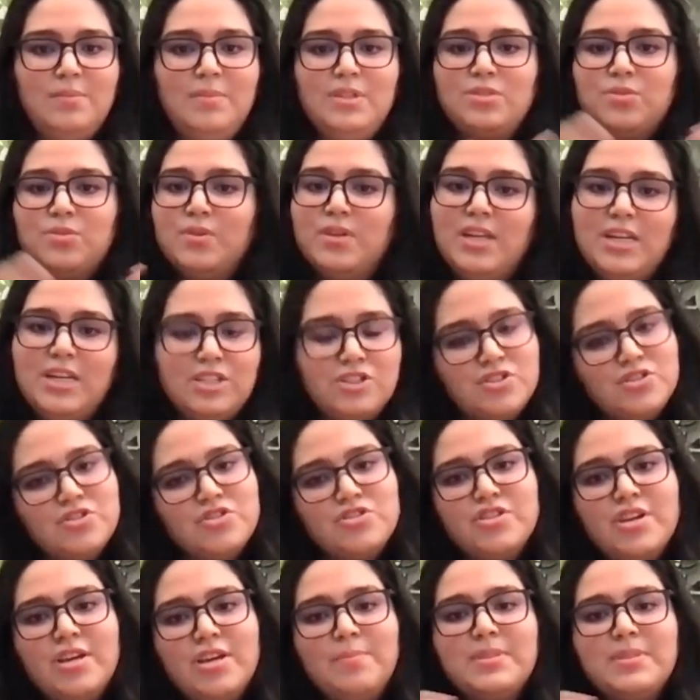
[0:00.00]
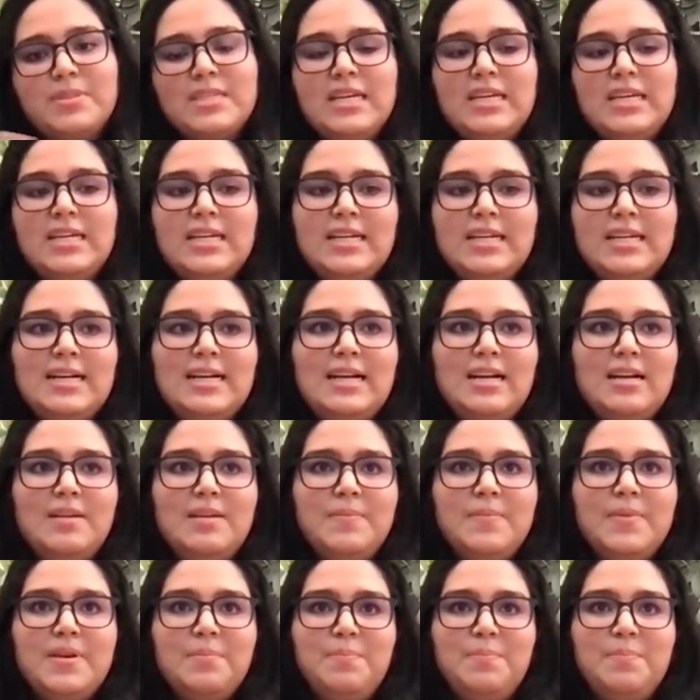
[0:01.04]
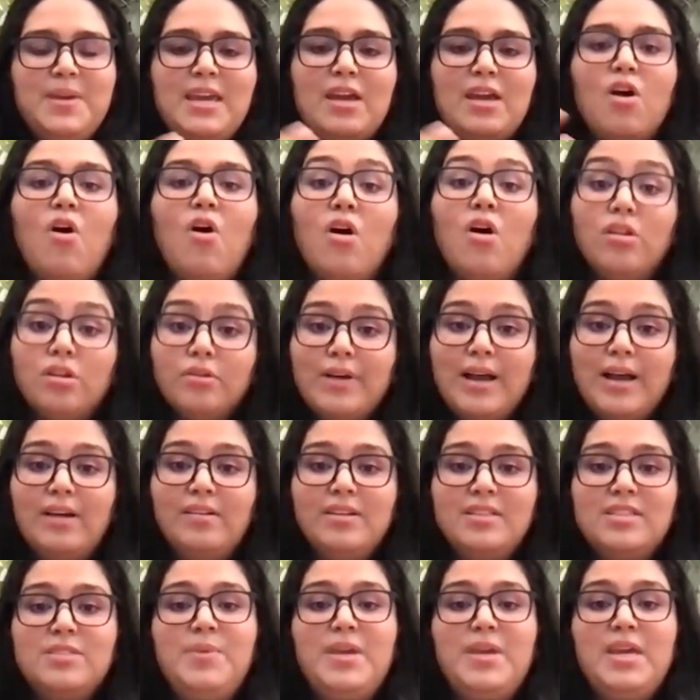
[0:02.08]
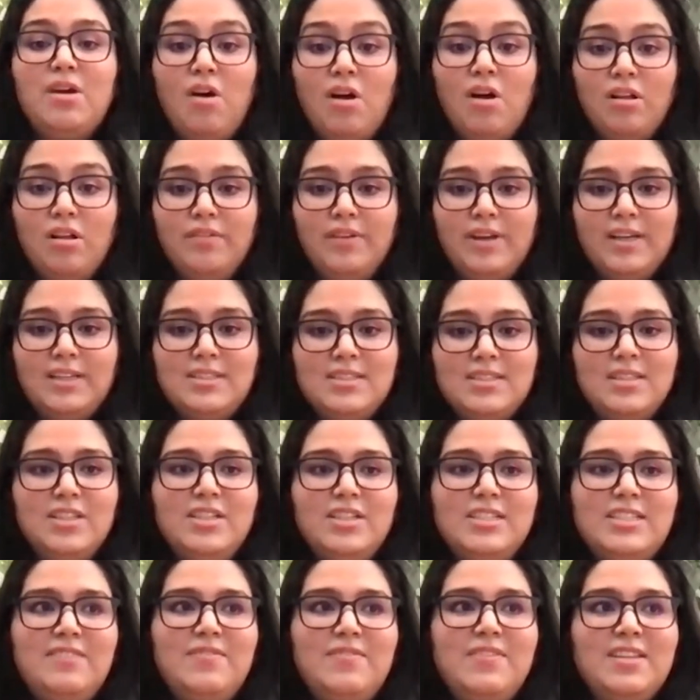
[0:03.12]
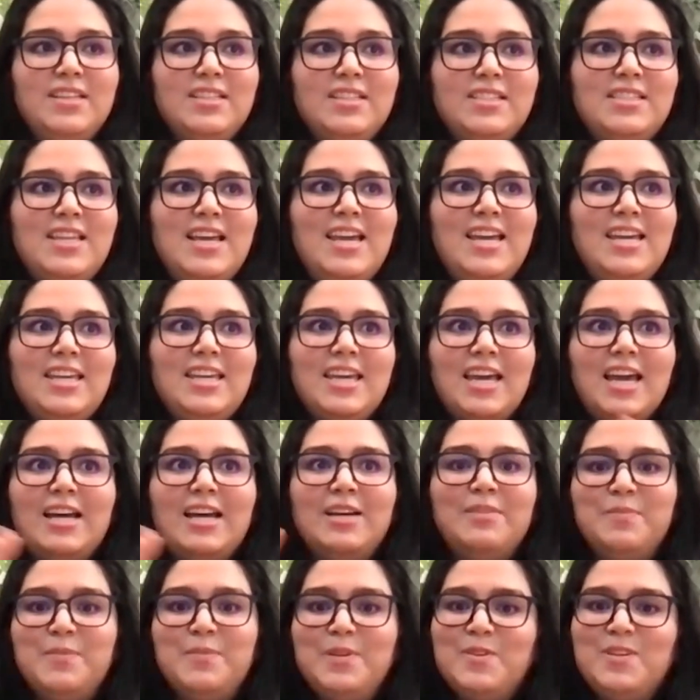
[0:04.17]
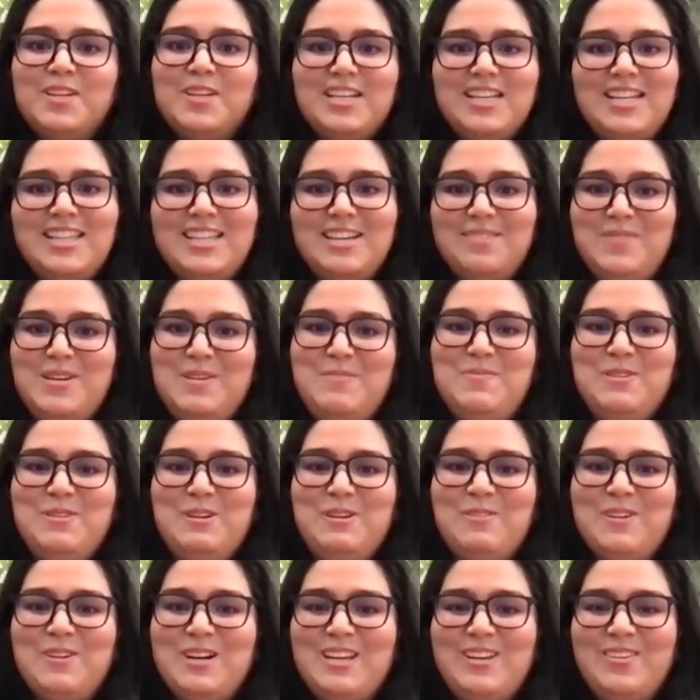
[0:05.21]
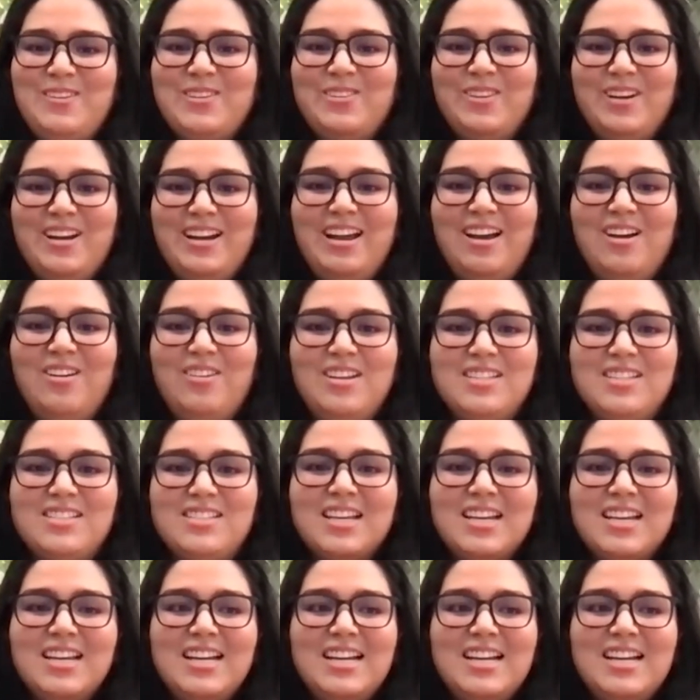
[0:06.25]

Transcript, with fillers: that means relationships. um, being all around us, being all of us. And there's even this thing, community, that people are working with right now, because